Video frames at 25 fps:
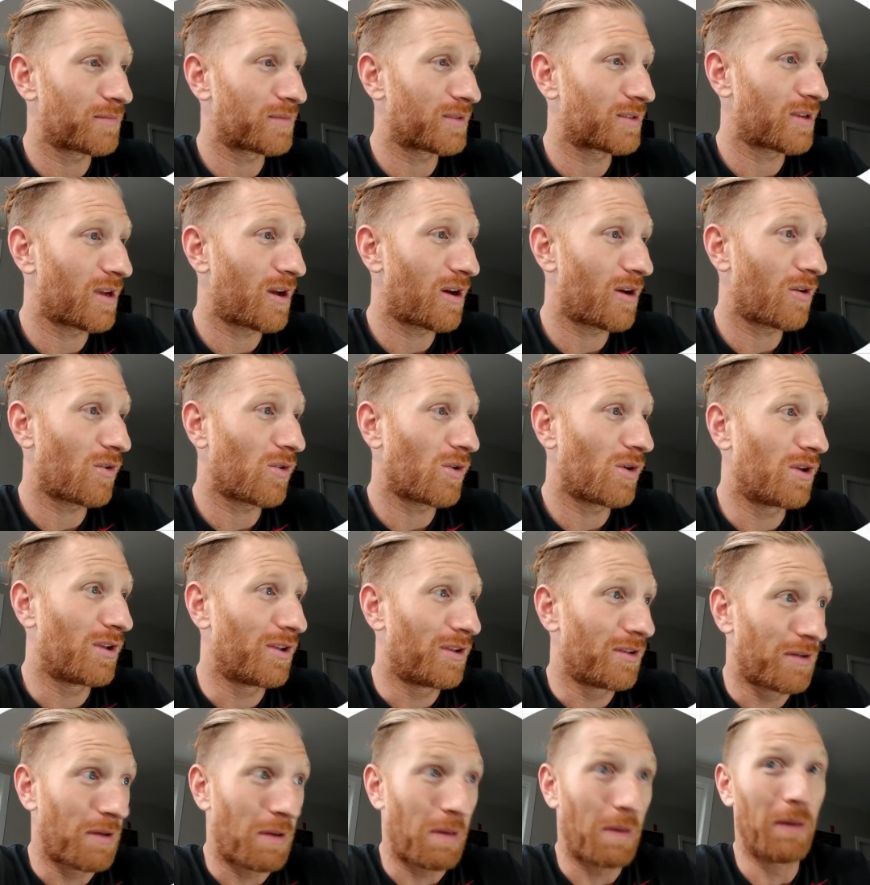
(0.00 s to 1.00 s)
So
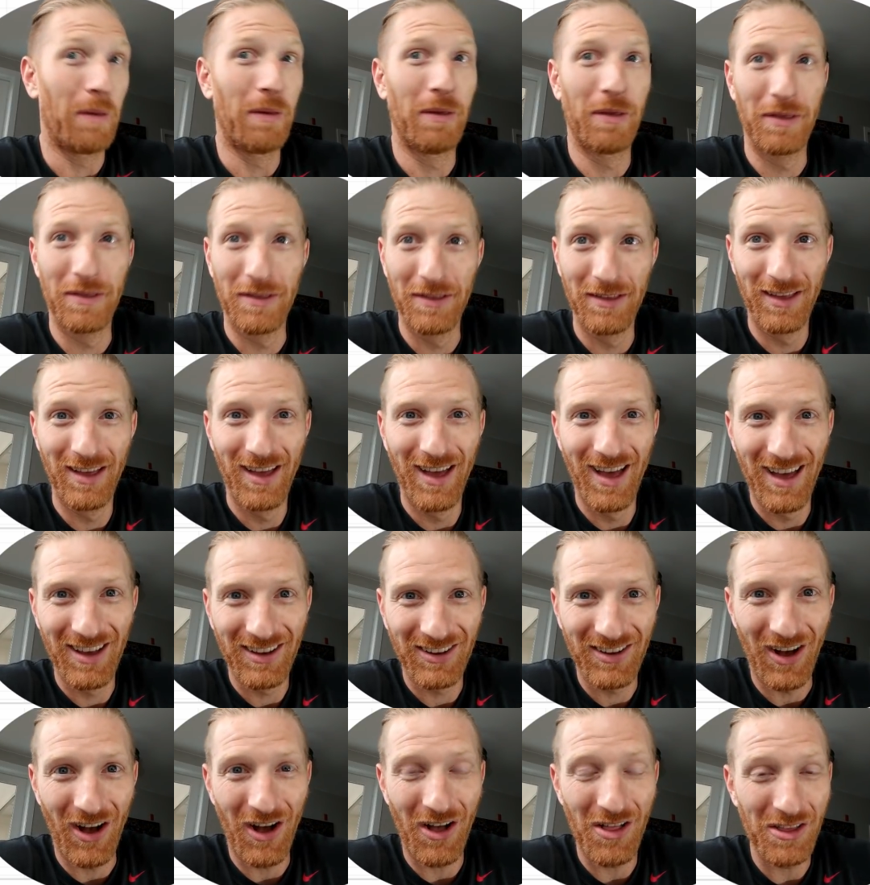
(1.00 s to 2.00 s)

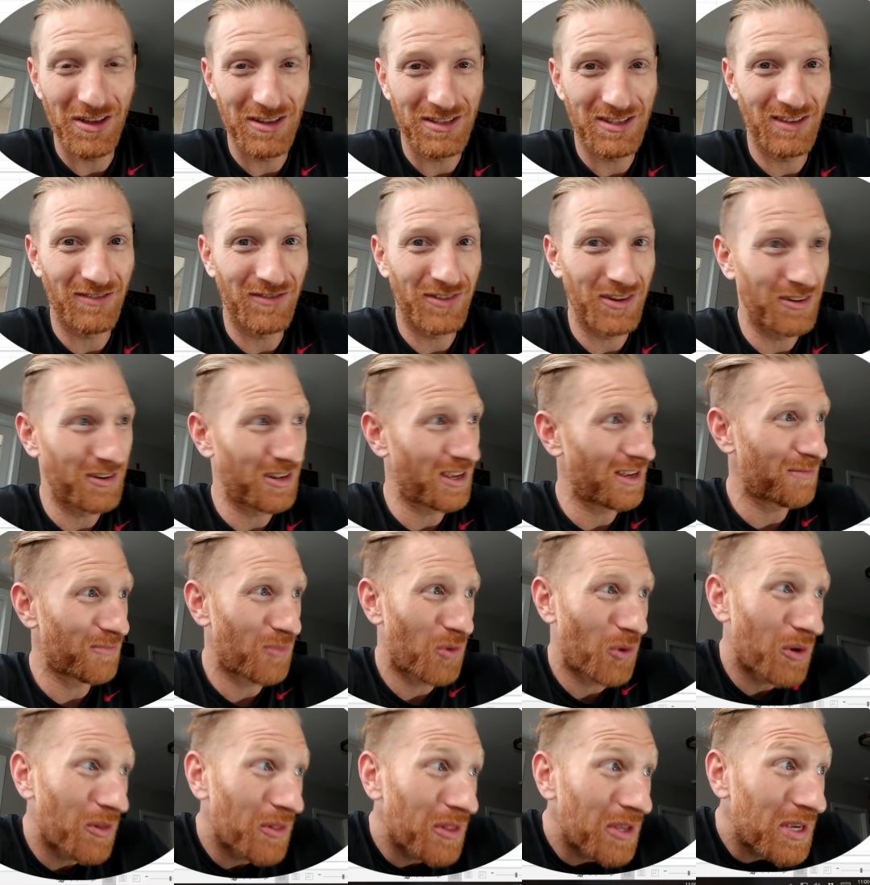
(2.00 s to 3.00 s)
call us if you need
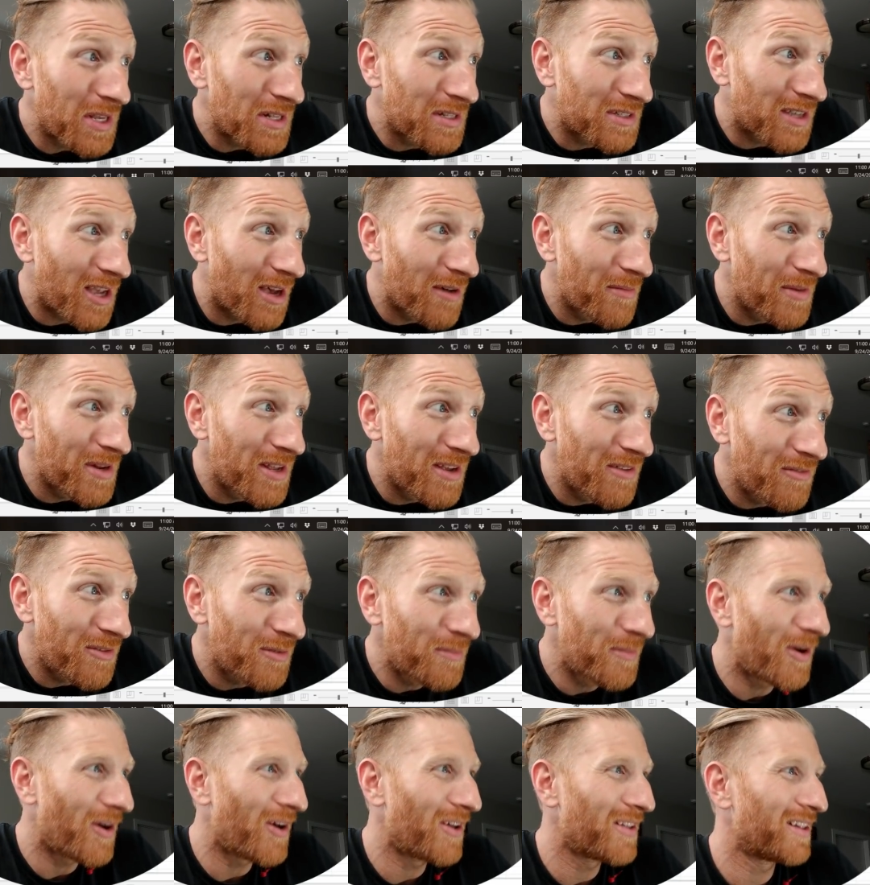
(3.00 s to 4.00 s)
more leads coming in
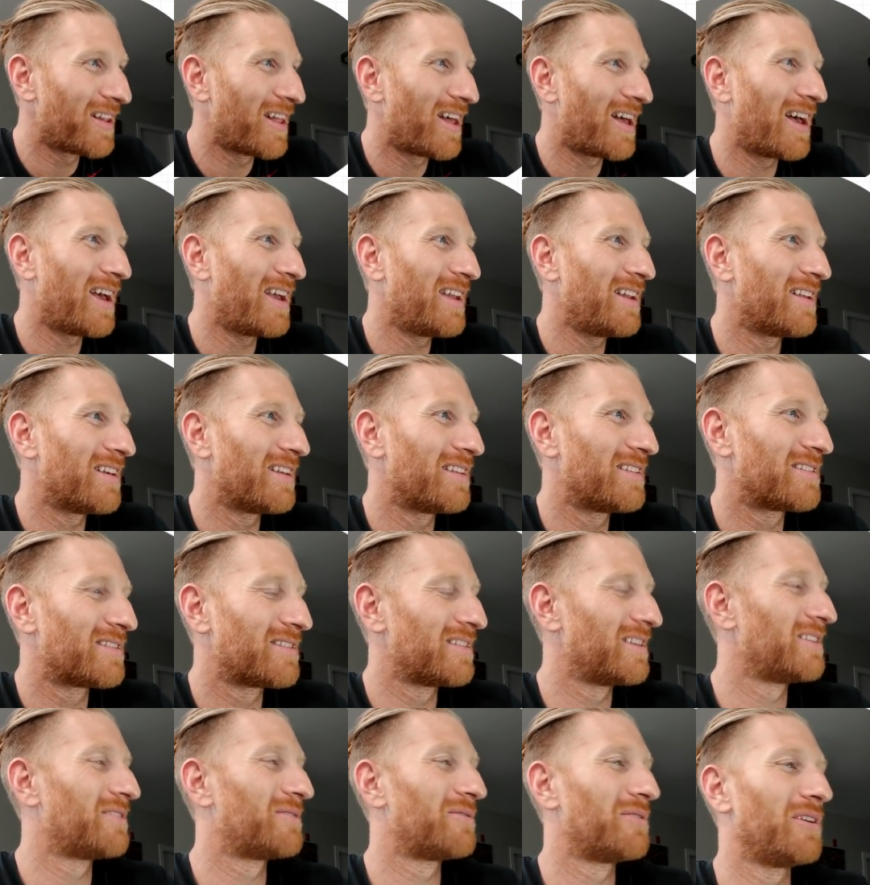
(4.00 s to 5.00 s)
from online.
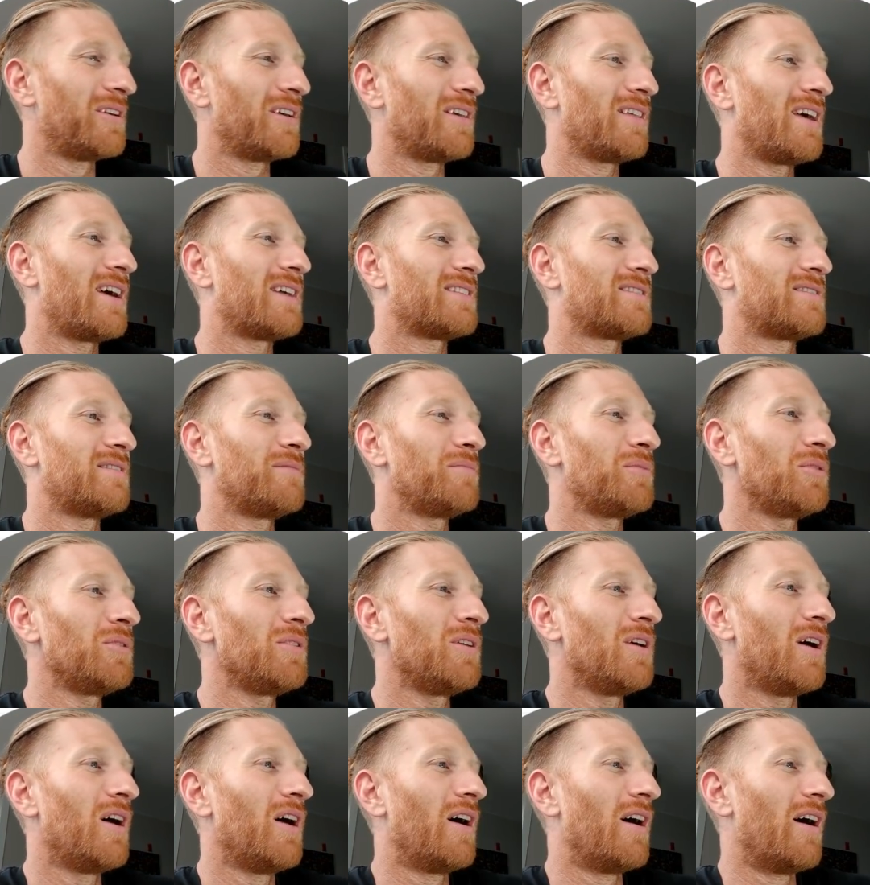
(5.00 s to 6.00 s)
It's really that
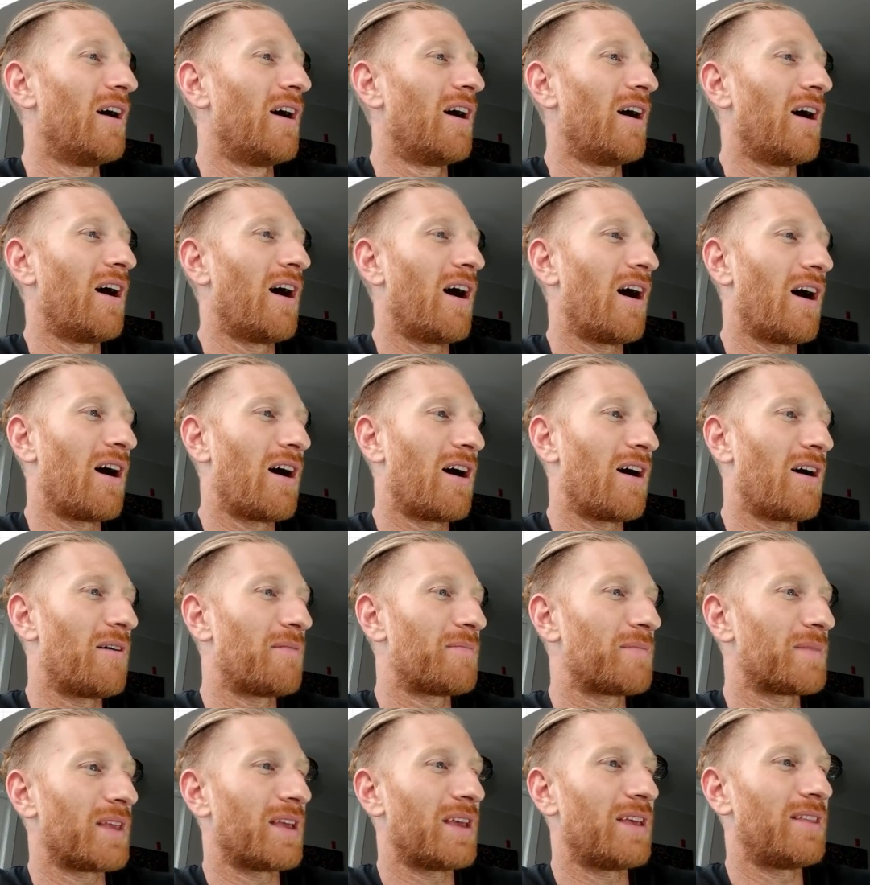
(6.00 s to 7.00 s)
simple.
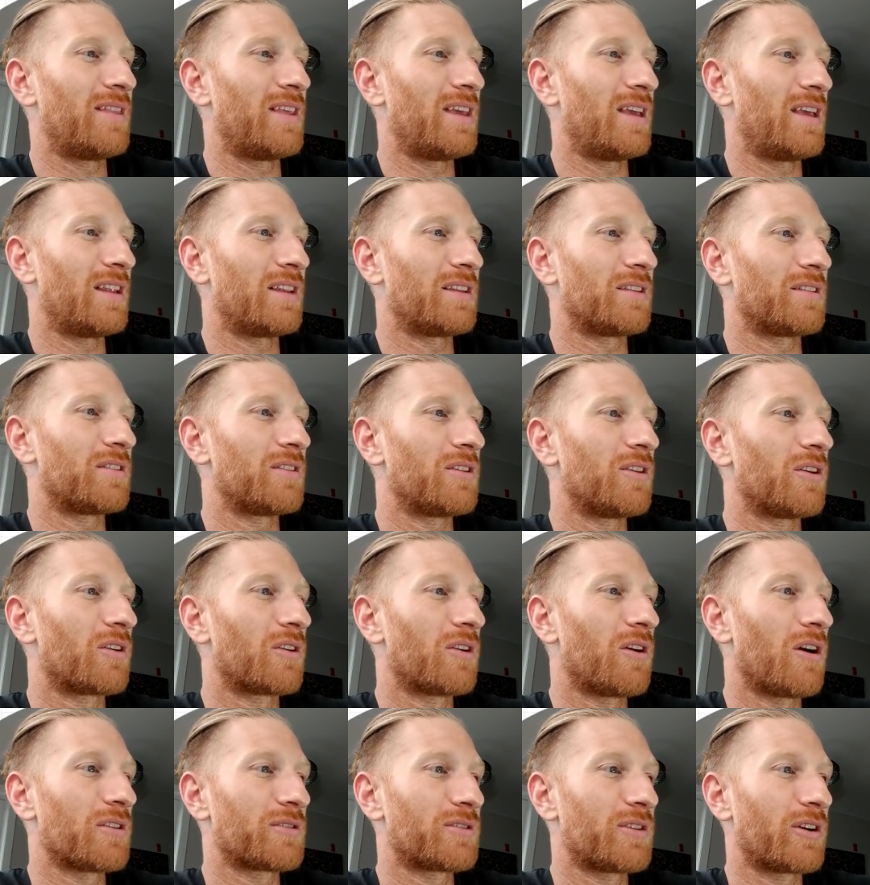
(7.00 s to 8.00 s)
And then you
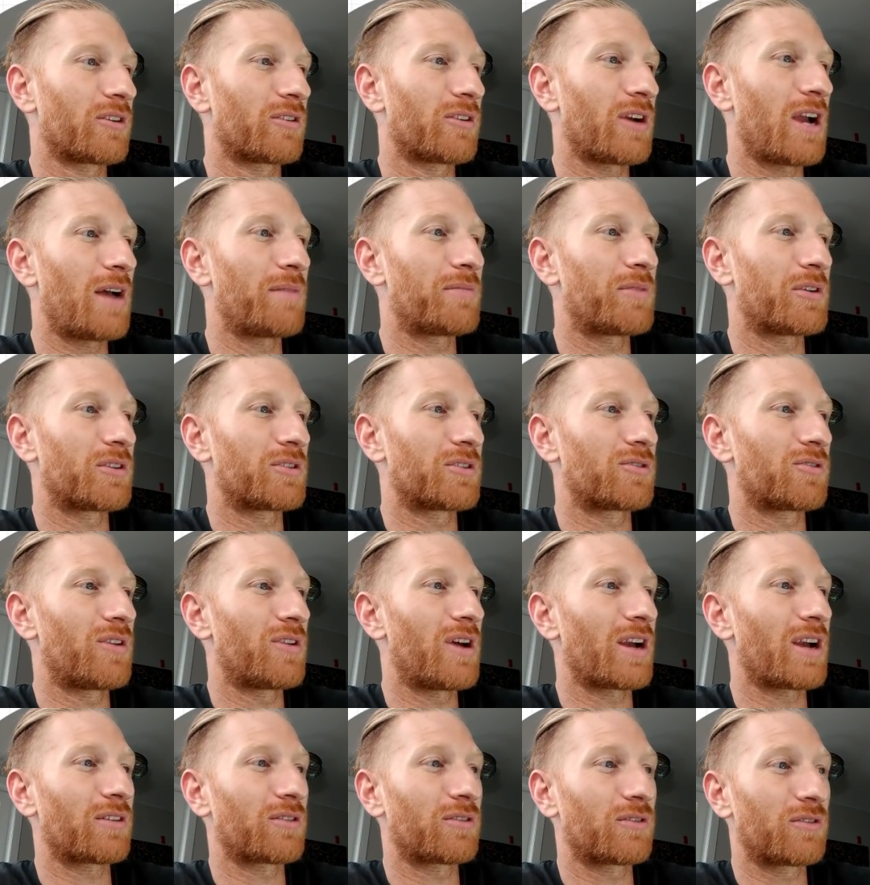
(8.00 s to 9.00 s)
can also grab your
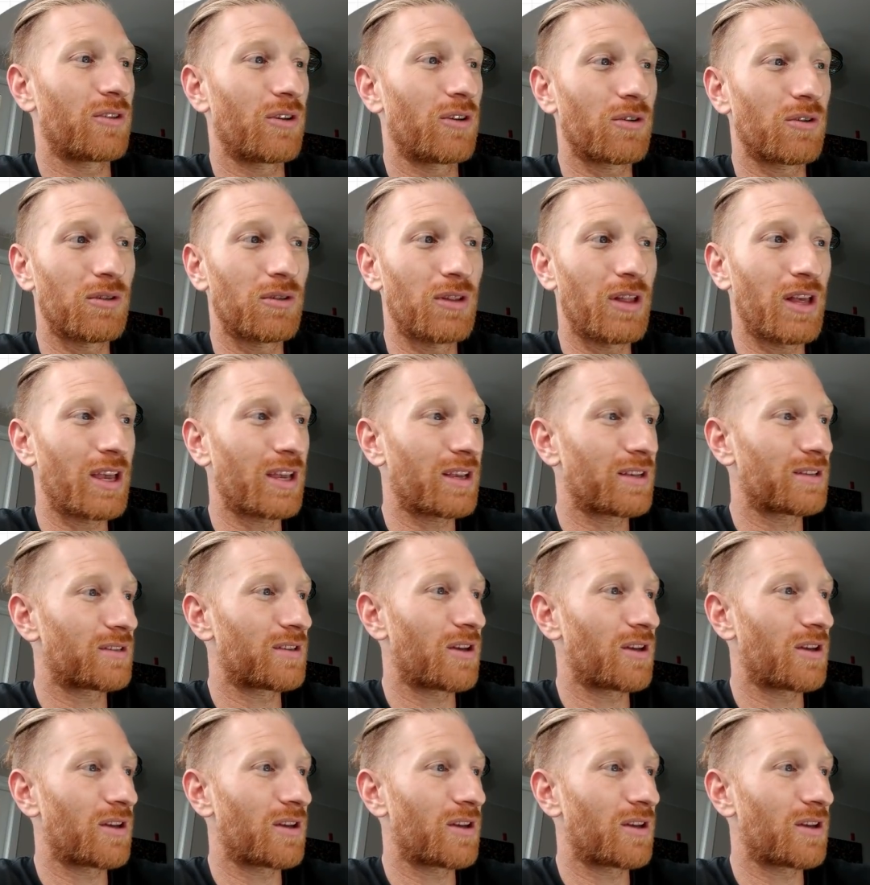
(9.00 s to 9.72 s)
direct Google link.